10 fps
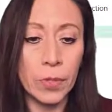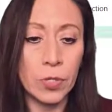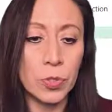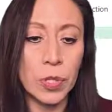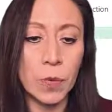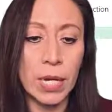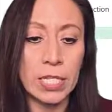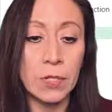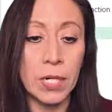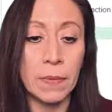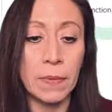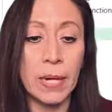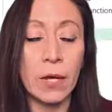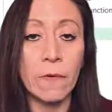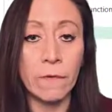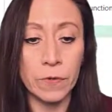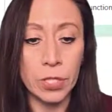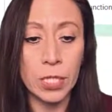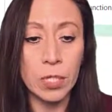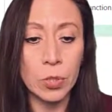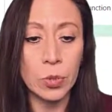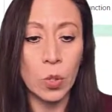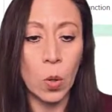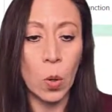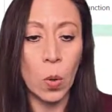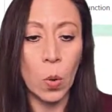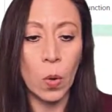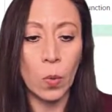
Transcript: because otherwise it's gonna be very confusing to know